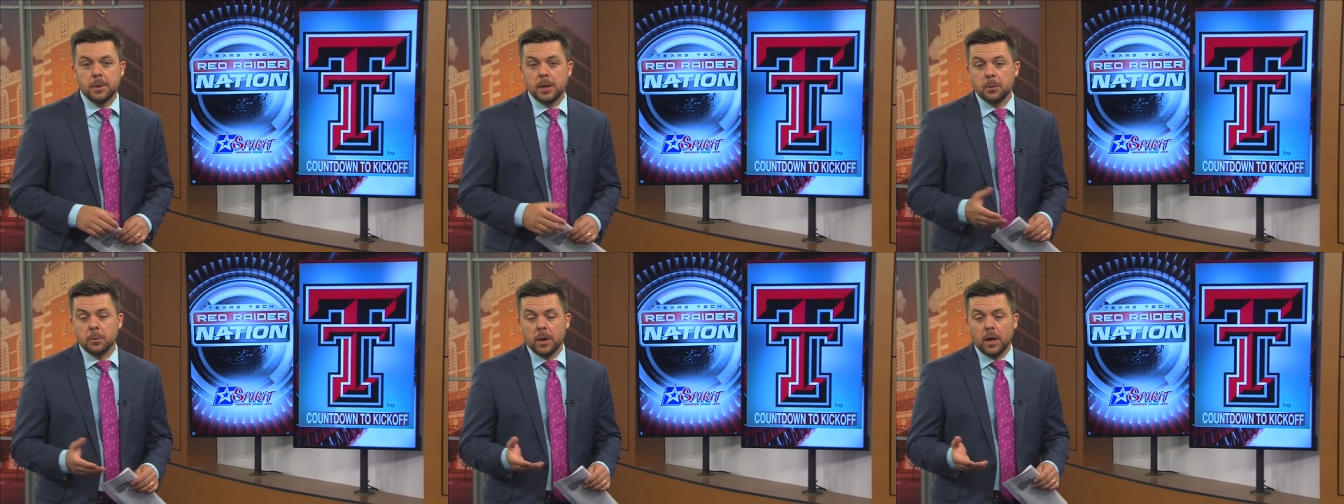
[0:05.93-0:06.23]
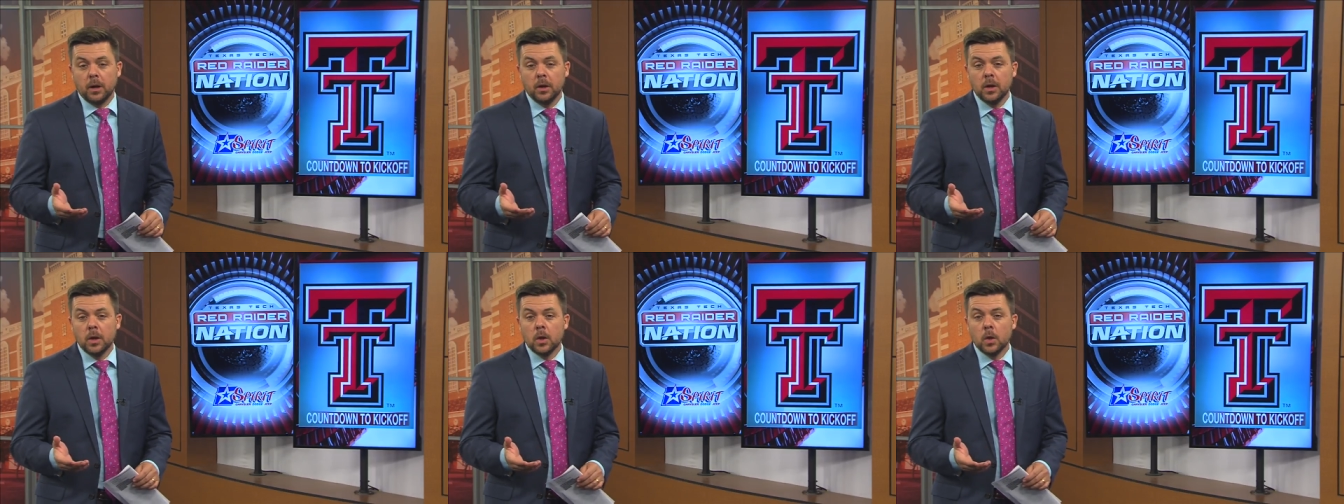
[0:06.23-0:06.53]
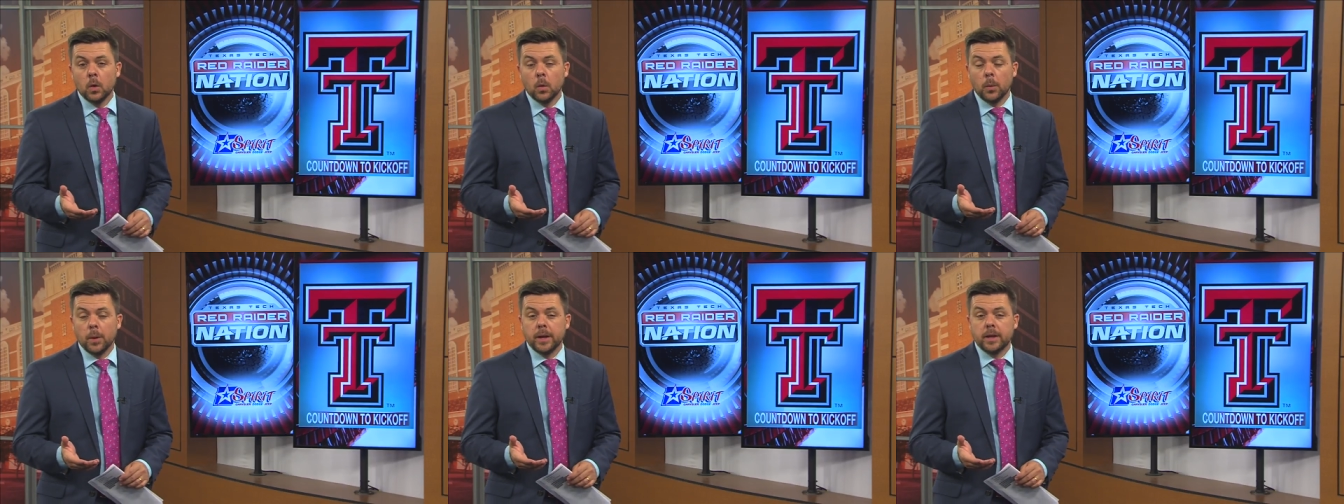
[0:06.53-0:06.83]
Meanwhile,
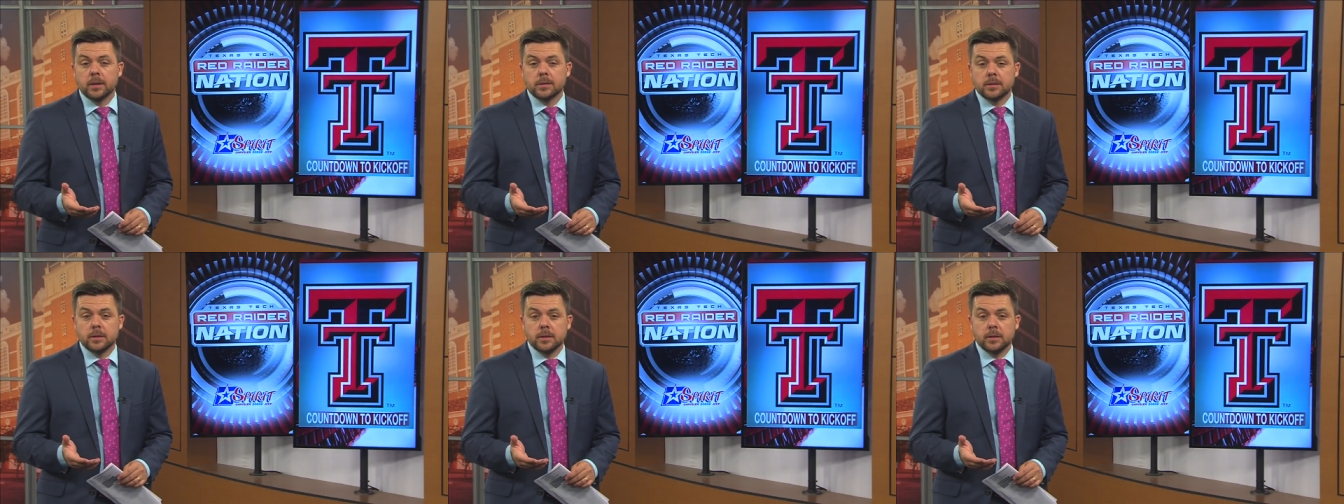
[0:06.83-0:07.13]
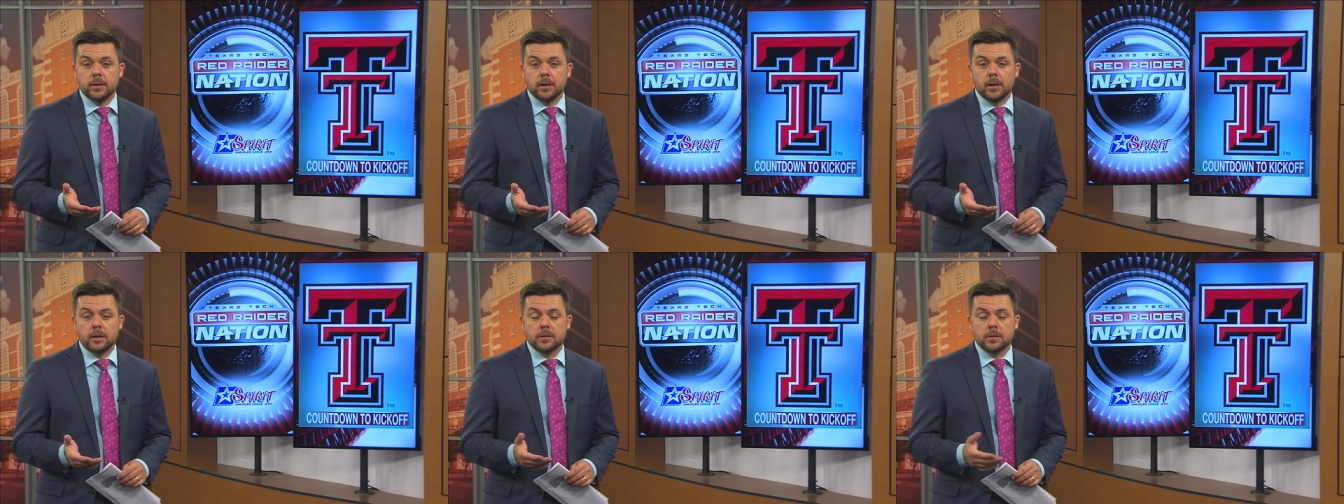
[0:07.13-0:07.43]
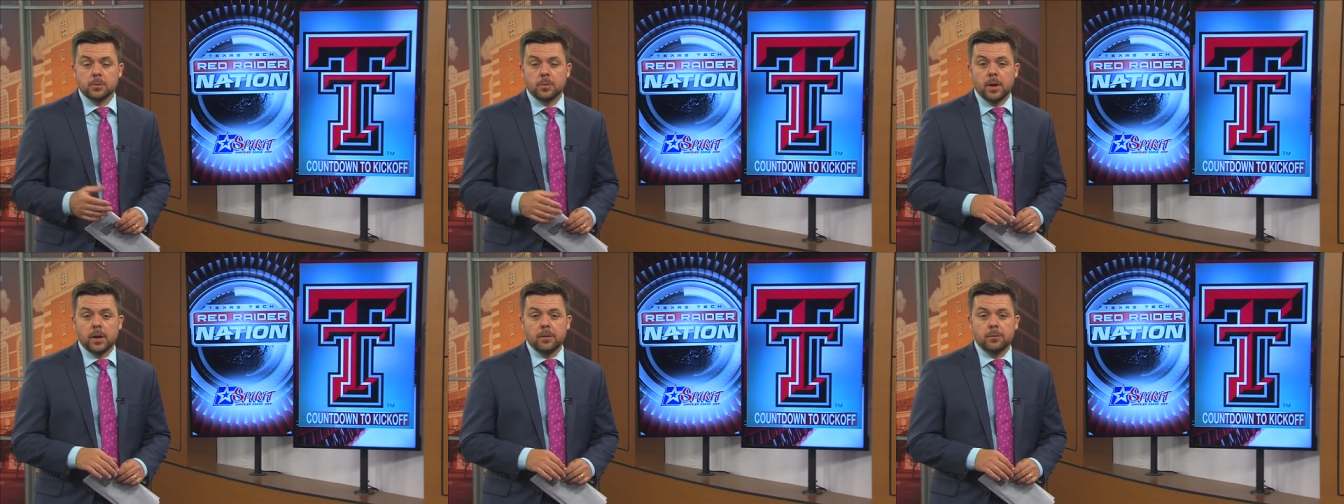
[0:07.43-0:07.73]
we continue to
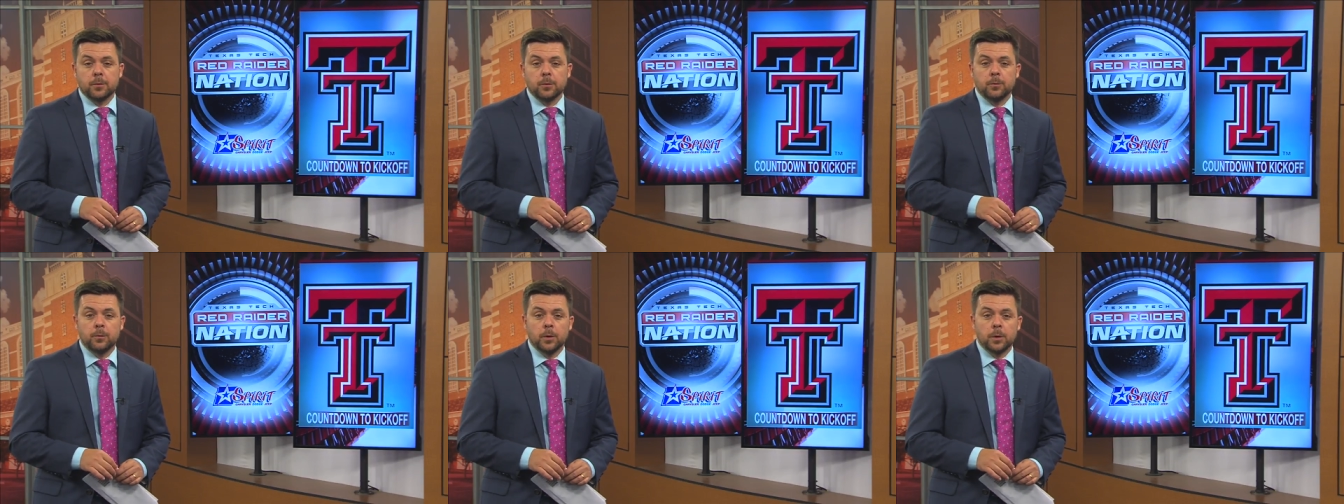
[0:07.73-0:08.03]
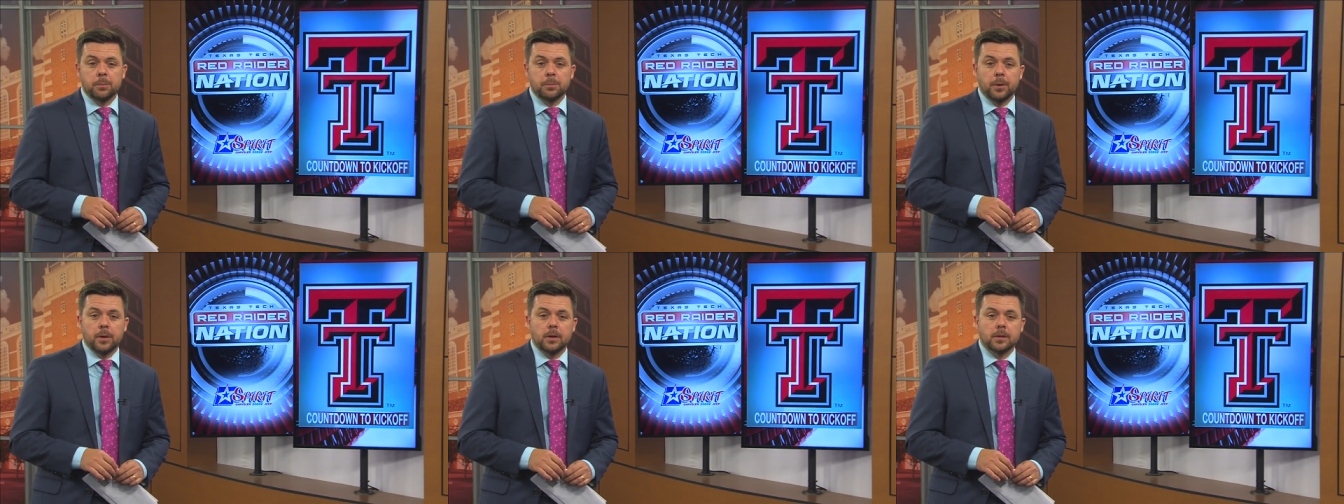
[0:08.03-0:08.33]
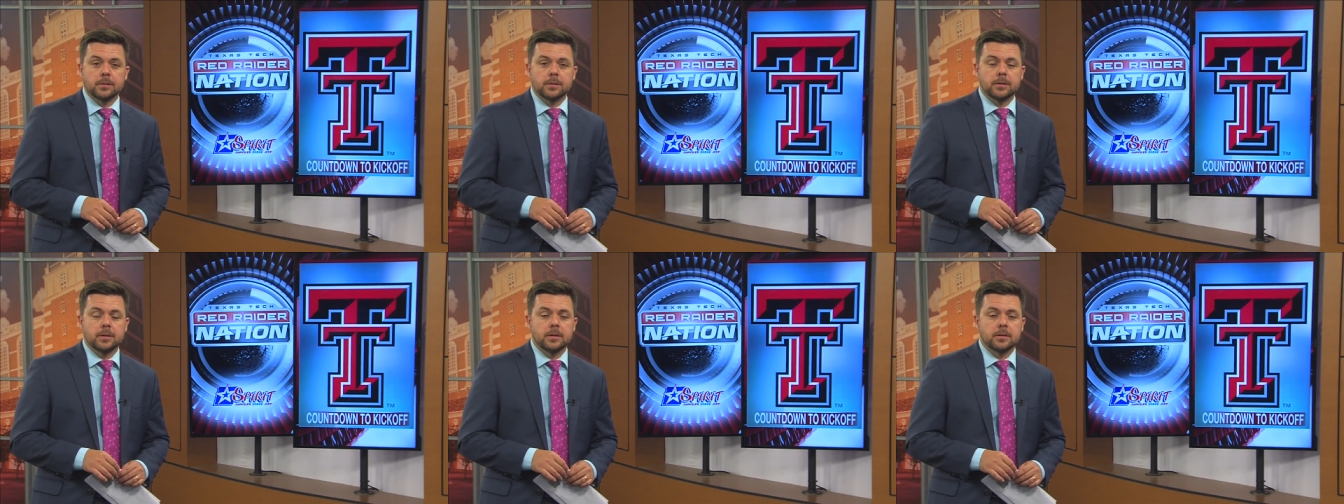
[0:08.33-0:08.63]
get you ready for
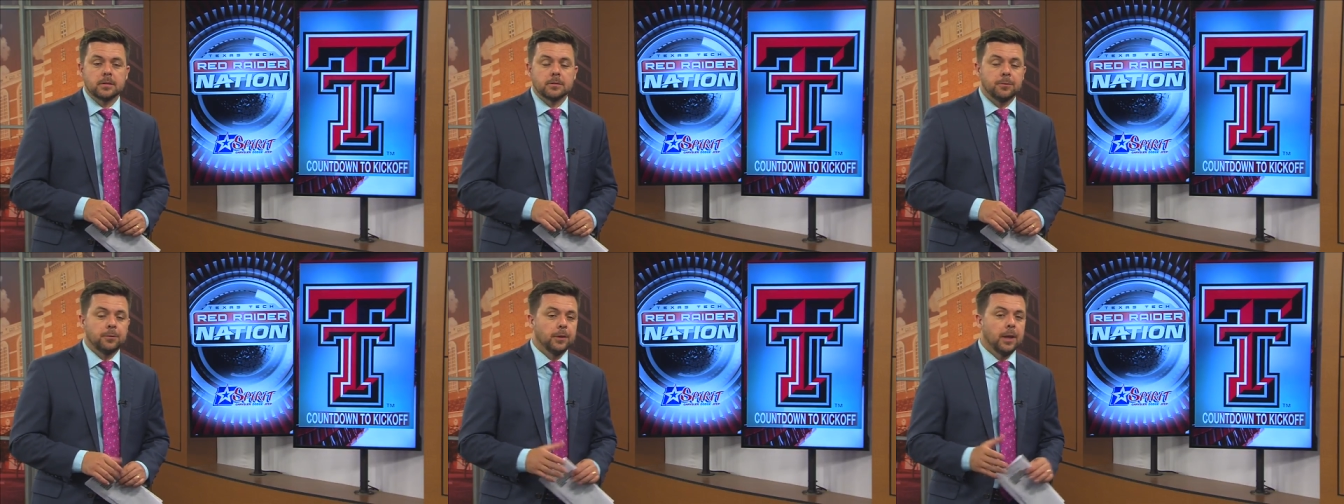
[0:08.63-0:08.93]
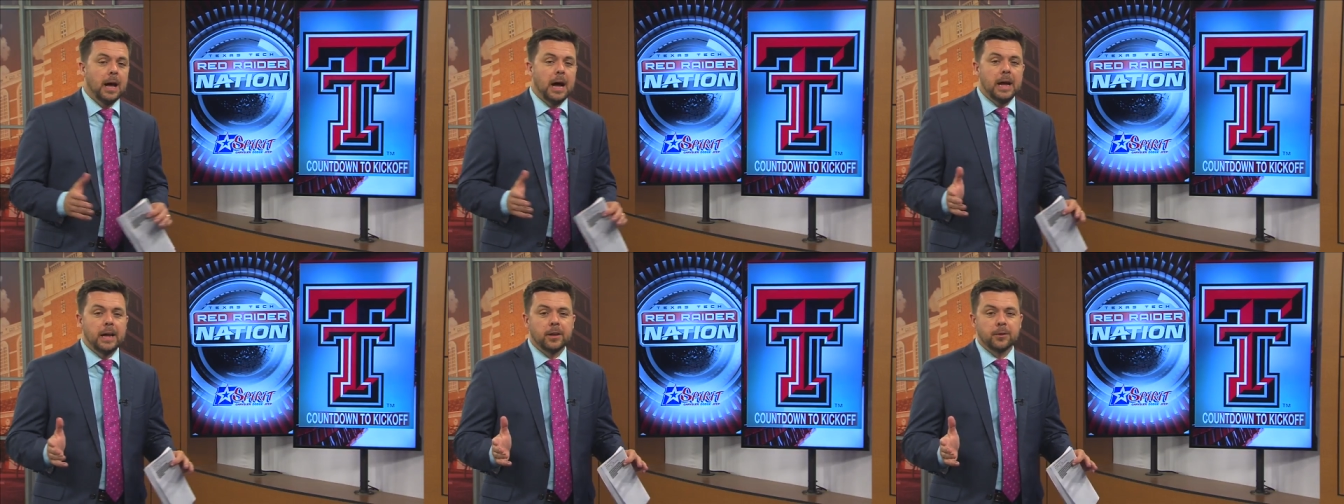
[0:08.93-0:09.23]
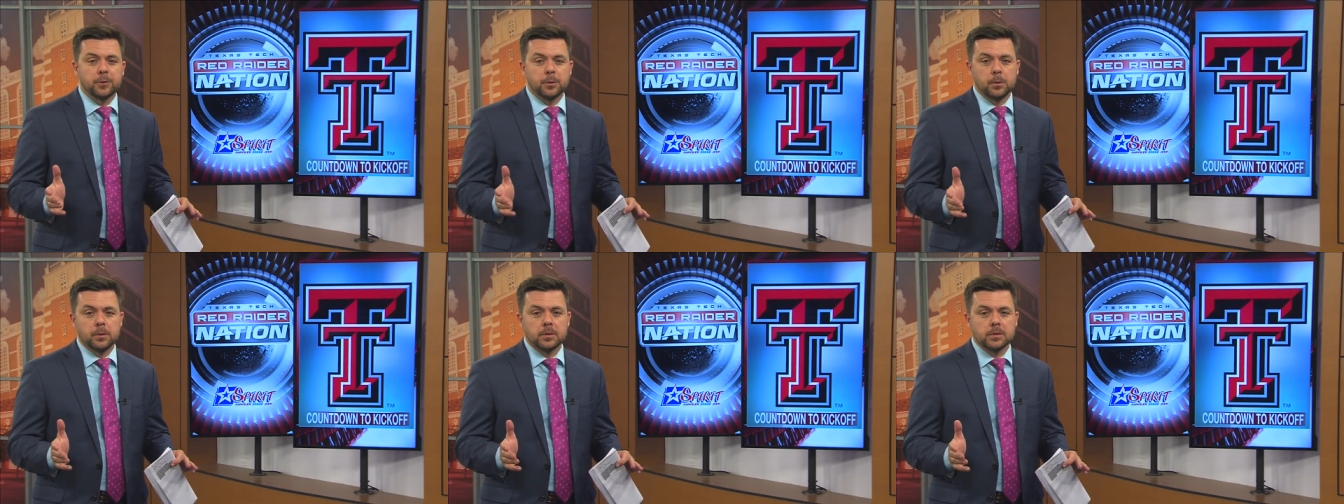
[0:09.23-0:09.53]
football season,
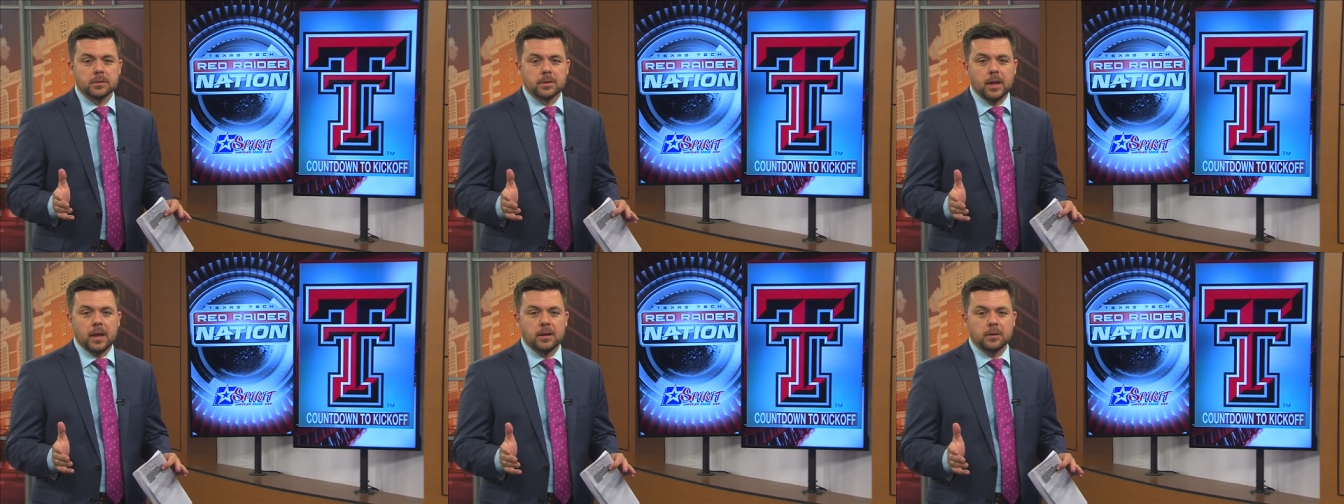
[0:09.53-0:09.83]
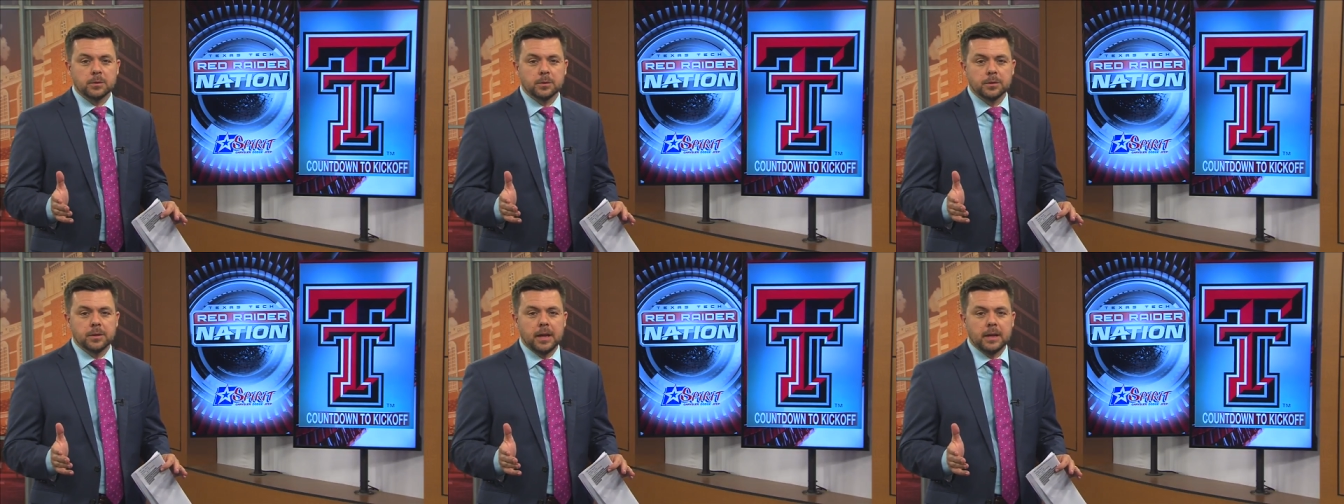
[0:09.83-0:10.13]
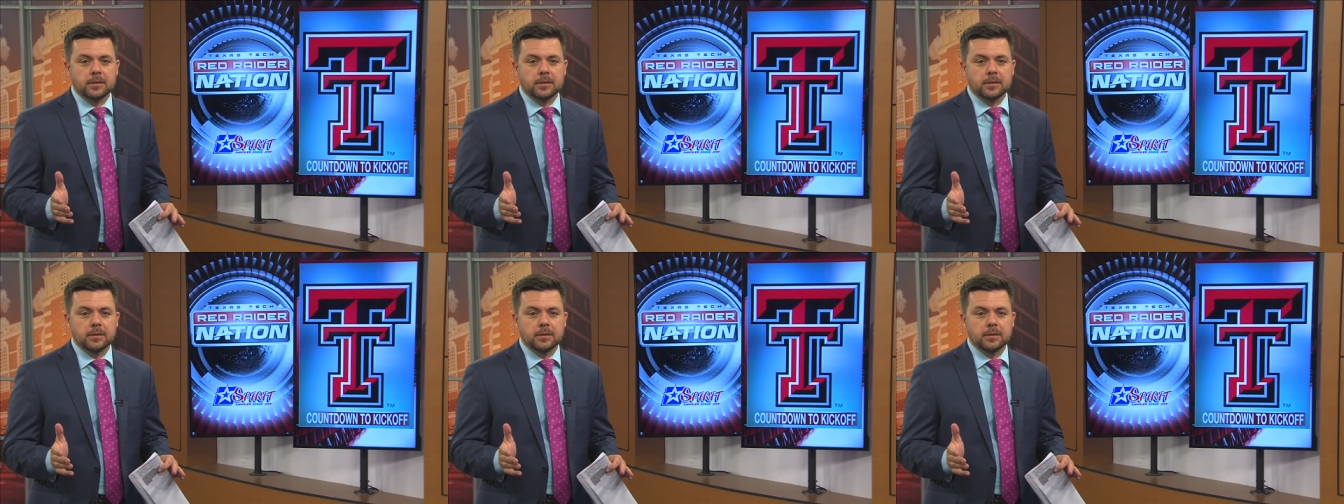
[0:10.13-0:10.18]
flying through the schedule.